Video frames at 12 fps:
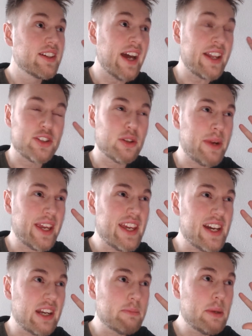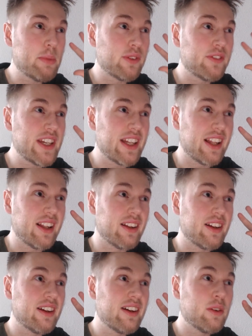And you're making other people feel
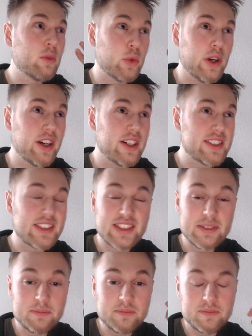worse.